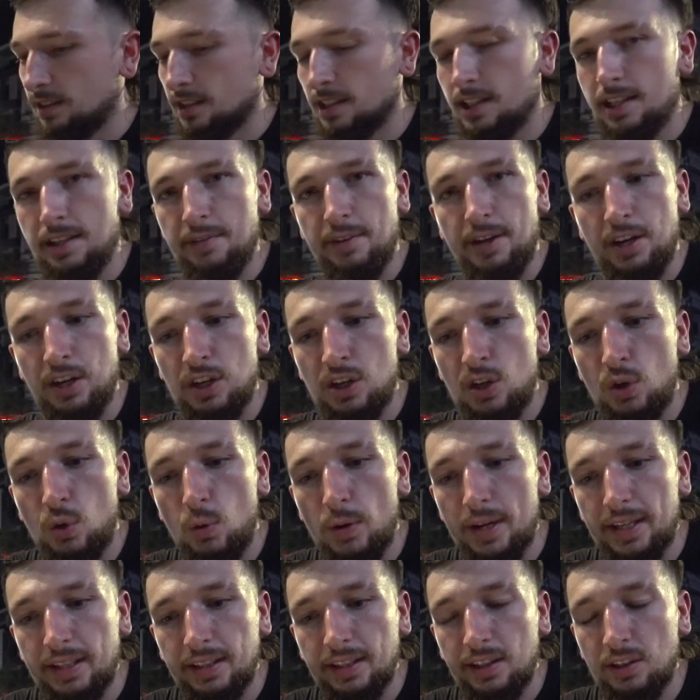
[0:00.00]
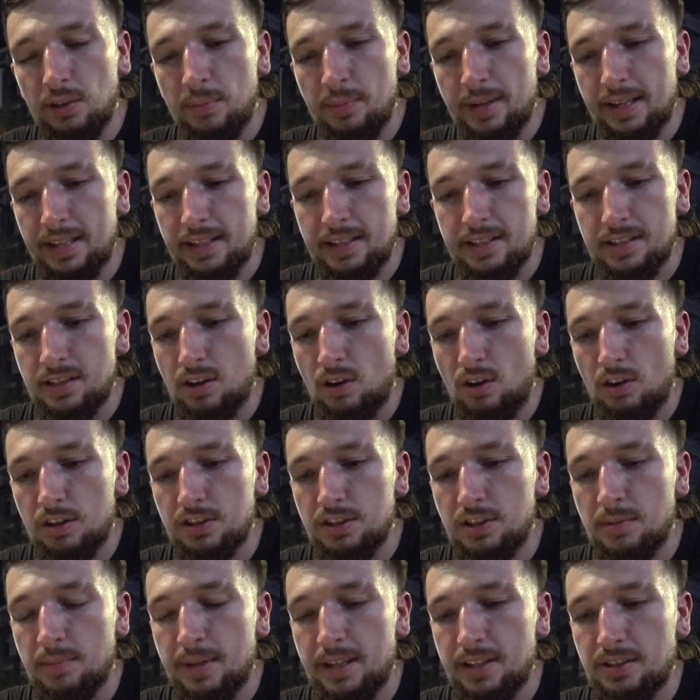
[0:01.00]
Give it a quick little mix. It's hard
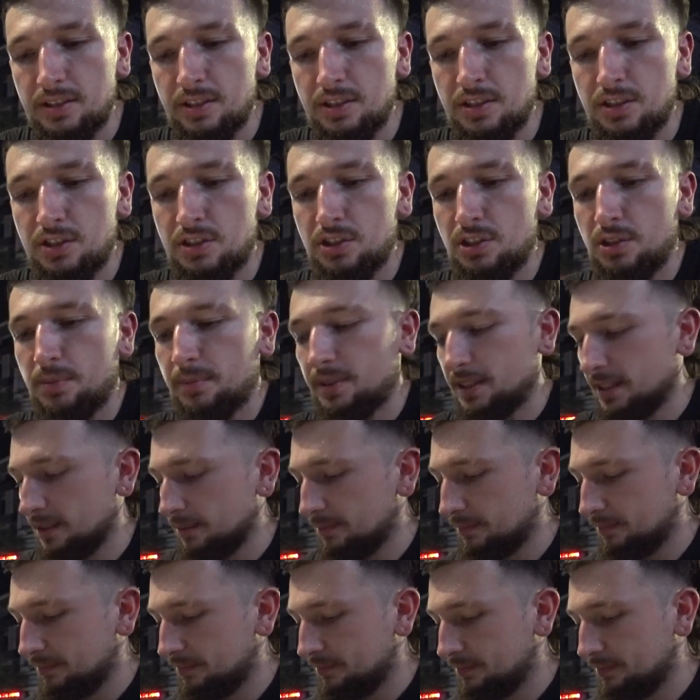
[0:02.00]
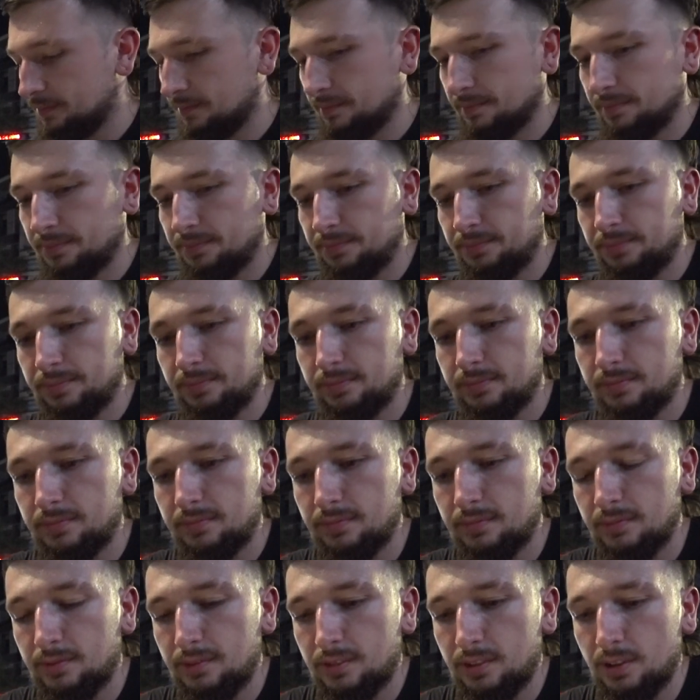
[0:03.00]
to mix because there's so many
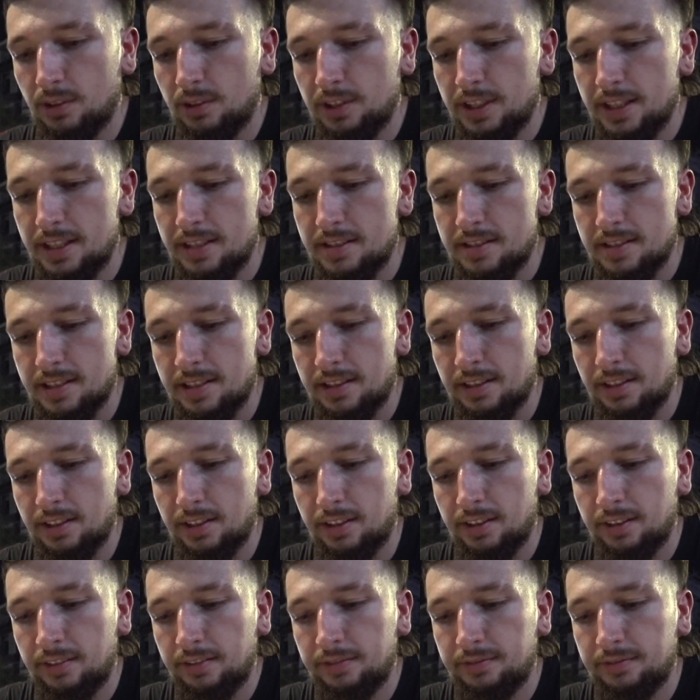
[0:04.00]
onions in there.